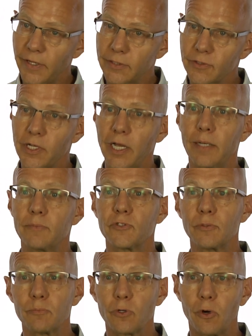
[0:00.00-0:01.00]
enzymes,
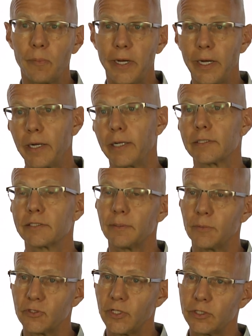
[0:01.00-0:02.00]
some probiotics,
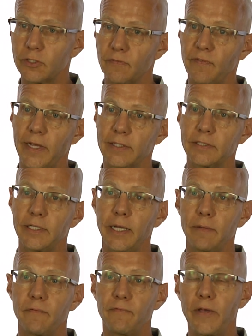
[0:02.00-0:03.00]
some essential
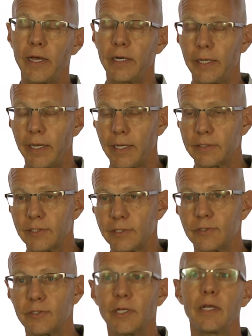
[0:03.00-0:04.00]
fatty
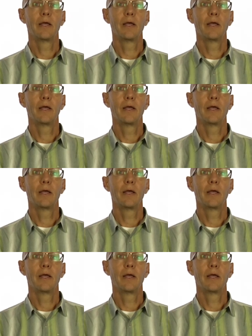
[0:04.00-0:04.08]
acids.